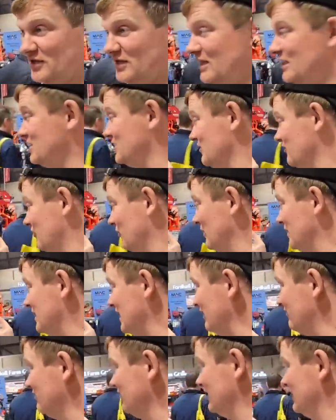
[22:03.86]
That's something we
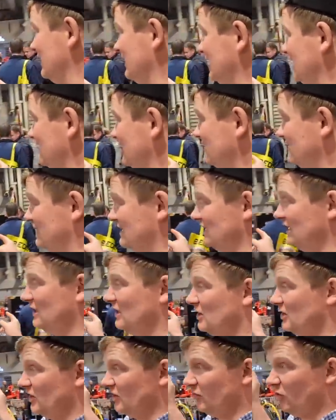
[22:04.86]
definitely needed.
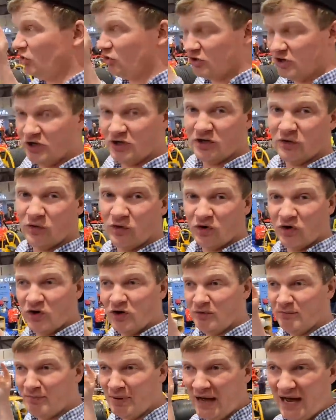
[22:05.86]
You hook it on the
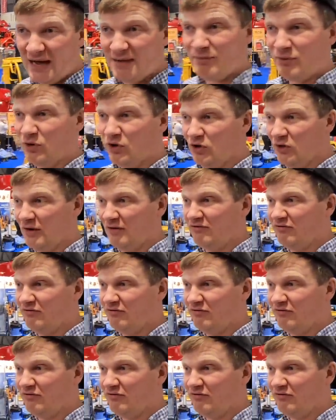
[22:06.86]
wall, pipe it all the way